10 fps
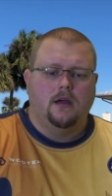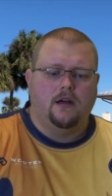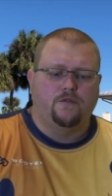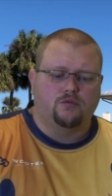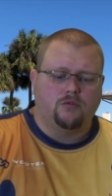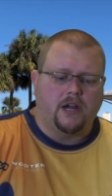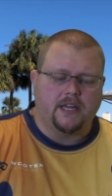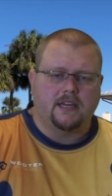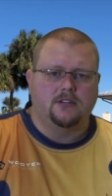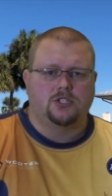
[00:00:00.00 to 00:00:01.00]
of
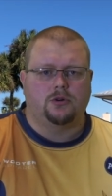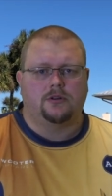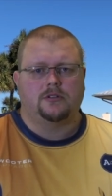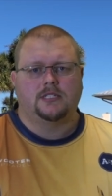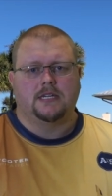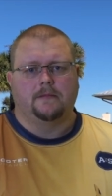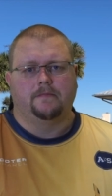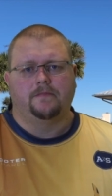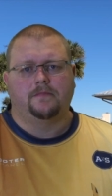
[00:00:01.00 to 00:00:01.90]
running a shorter team.